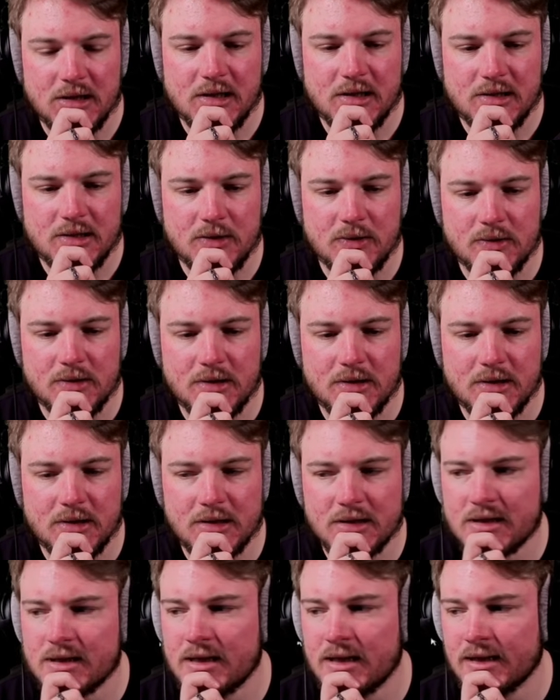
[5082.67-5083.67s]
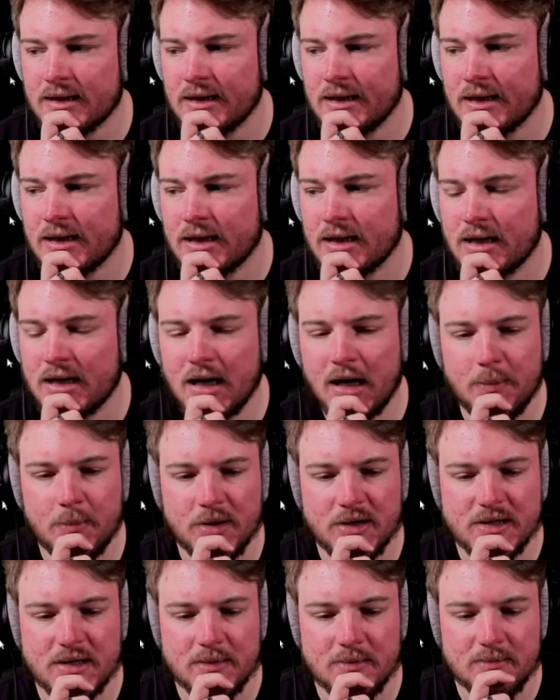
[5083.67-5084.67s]
It does look slightly
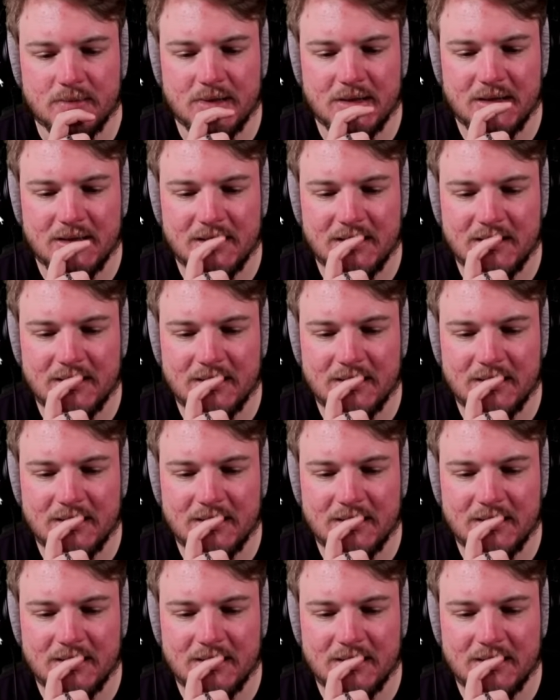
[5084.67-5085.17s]
cumbersome.